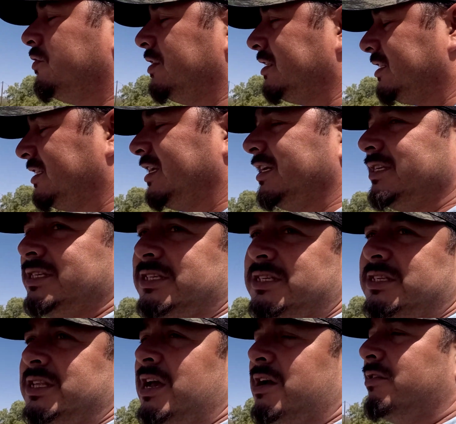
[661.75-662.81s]

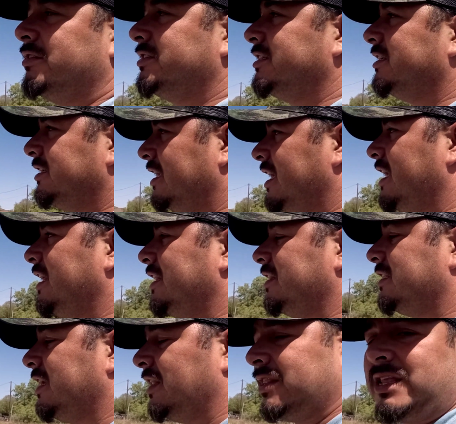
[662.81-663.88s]
6,000 and
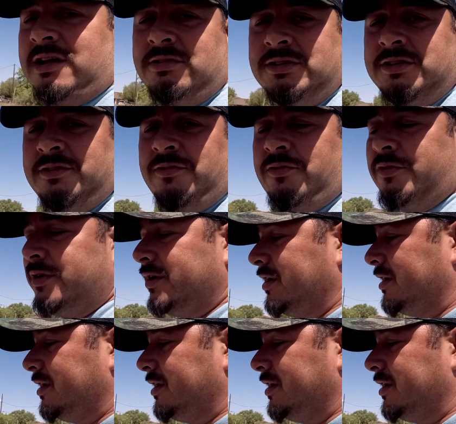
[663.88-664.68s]
10,000 for it.